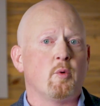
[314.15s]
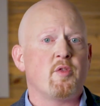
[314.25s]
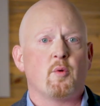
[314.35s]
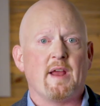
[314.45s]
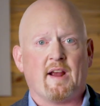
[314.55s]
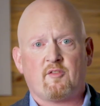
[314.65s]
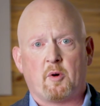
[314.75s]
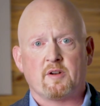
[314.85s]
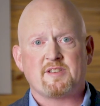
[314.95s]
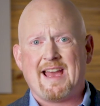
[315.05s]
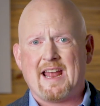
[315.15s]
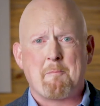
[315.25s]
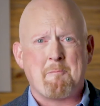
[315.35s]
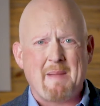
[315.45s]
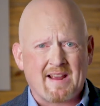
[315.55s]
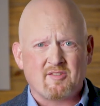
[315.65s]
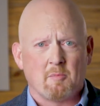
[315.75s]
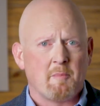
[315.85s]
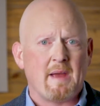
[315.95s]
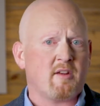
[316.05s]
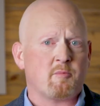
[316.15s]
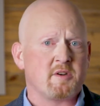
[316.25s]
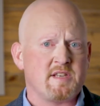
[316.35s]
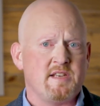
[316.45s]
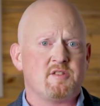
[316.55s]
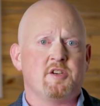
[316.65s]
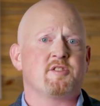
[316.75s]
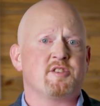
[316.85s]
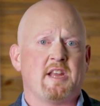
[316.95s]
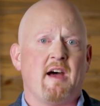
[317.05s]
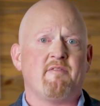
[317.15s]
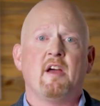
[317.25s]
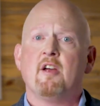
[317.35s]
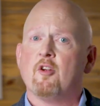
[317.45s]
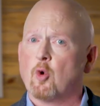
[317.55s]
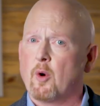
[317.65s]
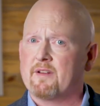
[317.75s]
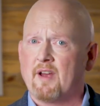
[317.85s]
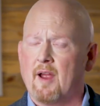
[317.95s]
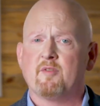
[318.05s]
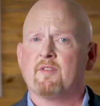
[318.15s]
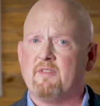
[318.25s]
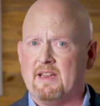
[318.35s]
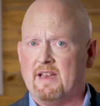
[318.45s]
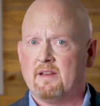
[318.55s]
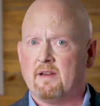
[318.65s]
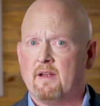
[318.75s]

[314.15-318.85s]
and 3 experts add maximum expertise to your staff during times of need.